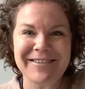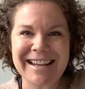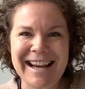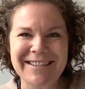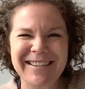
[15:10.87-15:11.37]
was
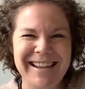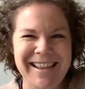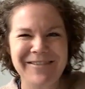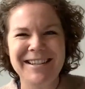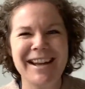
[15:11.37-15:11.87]
the next one, and then
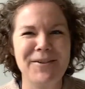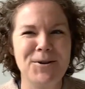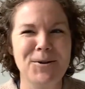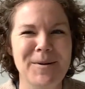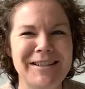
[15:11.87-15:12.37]
there was another
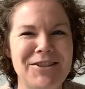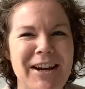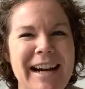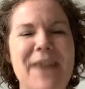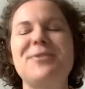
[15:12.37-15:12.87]
cool one to
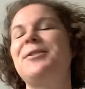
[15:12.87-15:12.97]
check out.